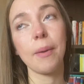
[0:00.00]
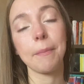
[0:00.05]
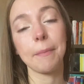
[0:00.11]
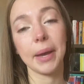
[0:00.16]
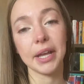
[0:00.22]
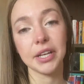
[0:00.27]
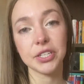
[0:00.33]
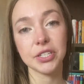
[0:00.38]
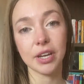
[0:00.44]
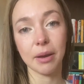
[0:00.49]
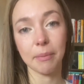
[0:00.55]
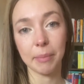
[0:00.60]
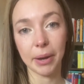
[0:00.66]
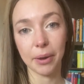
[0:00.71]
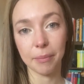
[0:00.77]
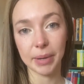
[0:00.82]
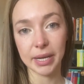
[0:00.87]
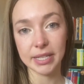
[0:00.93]
much
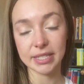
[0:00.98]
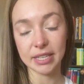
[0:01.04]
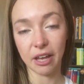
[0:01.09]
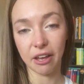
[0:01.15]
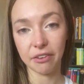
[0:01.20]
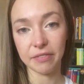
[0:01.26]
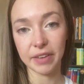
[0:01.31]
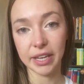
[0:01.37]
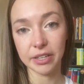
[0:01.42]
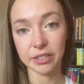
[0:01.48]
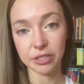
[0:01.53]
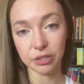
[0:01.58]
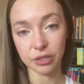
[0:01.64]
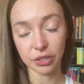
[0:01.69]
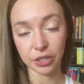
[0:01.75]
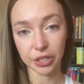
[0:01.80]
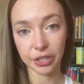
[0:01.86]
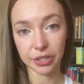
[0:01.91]
about myself and to
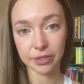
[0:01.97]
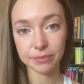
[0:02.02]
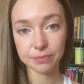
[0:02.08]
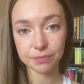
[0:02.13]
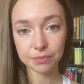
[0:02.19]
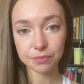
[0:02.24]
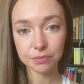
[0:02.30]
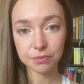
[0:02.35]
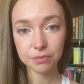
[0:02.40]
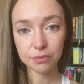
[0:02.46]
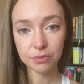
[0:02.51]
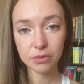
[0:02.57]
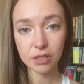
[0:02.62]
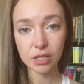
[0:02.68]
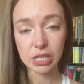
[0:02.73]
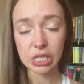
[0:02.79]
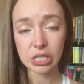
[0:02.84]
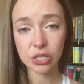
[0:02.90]
learn
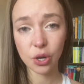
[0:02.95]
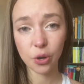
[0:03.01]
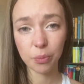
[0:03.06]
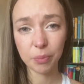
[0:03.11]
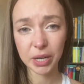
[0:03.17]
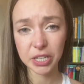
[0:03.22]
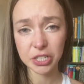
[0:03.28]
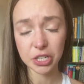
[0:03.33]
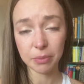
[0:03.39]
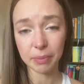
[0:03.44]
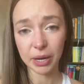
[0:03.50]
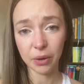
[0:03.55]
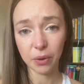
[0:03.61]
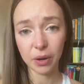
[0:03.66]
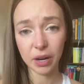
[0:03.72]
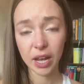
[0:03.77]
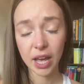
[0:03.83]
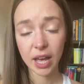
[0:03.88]
so much
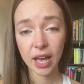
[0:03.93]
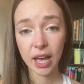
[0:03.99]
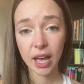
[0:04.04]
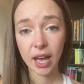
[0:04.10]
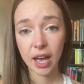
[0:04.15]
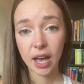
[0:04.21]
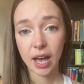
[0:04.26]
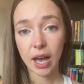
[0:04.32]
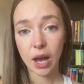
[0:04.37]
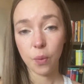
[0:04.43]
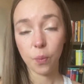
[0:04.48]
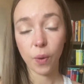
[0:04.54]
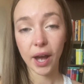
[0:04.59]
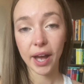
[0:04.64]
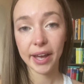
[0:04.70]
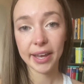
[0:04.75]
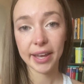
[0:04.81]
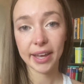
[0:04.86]
about
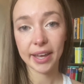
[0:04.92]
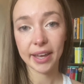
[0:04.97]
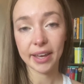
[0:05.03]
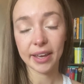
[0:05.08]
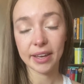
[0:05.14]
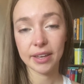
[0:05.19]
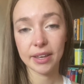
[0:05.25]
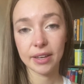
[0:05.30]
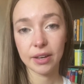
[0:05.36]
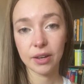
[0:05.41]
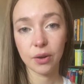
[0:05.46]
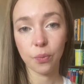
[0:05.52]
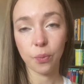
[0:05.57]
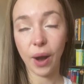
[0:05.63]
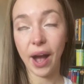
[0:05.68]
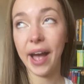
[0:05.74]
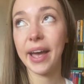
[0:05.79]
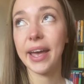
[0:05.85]
why
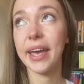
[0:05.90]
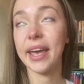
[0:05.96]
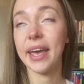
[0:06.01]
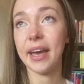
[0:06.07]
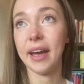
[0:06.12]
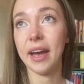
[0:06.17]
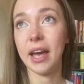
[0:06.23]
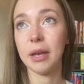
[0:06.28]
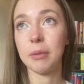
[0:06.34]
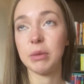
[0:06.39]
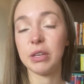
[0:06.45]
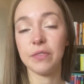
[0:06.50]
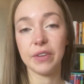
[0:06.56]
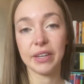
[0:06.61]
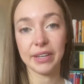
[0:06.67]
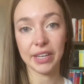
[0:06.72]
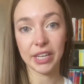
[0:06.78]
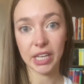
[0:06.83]
I'm
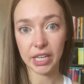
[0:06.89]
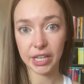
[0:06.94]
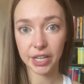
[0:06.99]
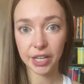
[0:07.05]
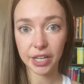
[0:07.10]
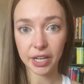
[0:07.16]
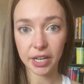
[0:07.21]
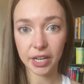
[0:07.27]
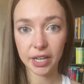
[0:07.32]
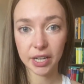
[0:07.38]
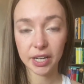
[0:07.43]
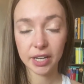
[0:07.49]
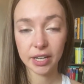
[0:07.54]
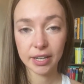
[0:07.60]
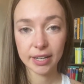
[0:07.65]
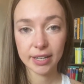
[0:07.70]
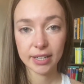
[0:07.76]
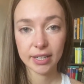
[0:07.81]
even here.
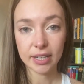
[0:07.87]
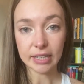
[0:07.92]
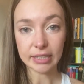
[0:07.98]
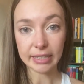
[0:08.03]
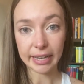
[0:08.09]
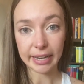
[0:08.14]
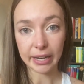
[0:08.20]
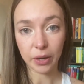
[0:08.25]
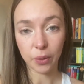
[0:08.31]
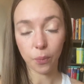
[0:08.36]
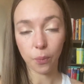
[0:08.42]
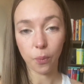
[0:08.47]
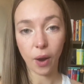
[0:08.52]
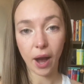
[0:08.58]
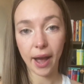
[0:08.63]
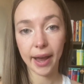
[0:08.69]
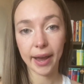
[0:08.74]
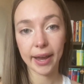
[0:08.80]
Like
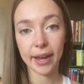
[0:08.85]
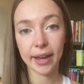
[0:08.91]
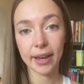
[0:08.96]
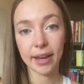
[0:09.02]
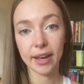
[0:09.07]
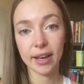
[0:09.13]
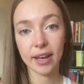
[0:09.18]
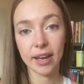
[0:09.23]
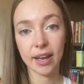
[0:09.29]
what